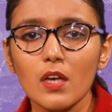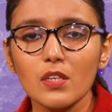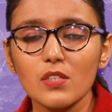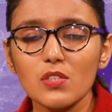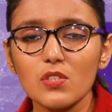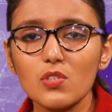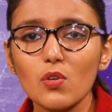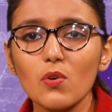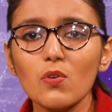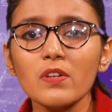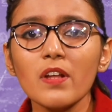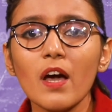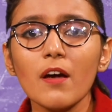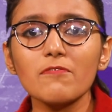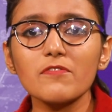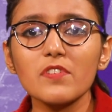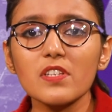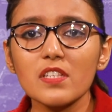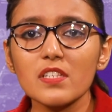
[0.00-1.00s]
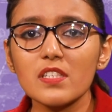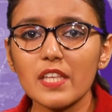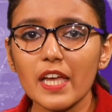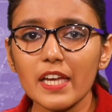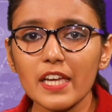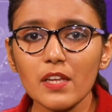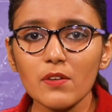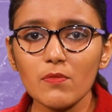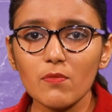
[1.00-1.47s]
Soon after the
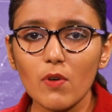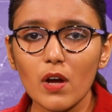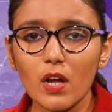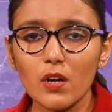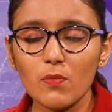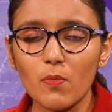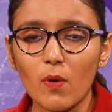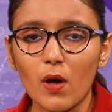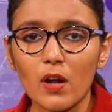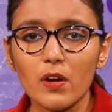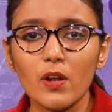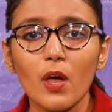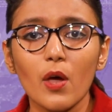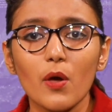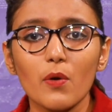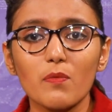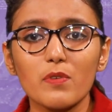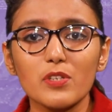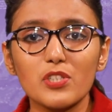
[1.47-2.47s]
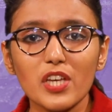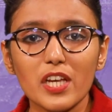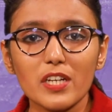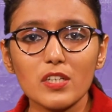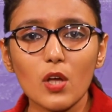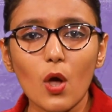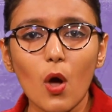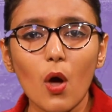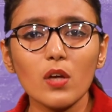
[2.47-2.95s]
Second World War, which
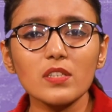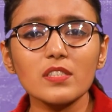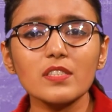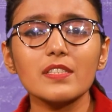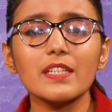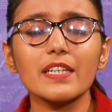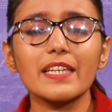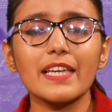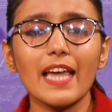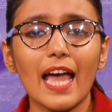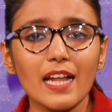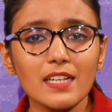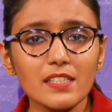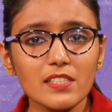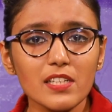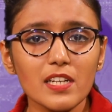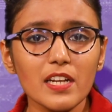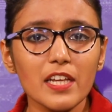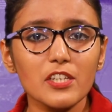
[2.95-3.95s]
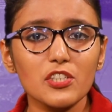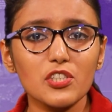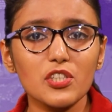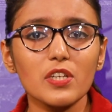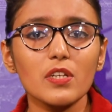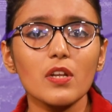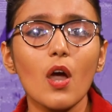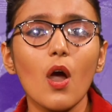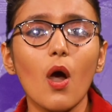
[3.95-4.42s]
had caused the
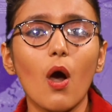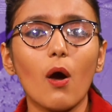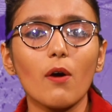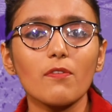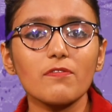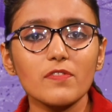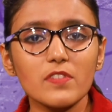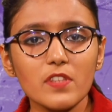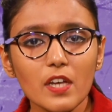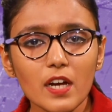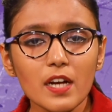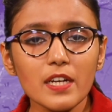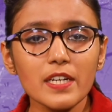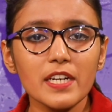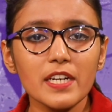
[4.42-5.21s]
cancellation of third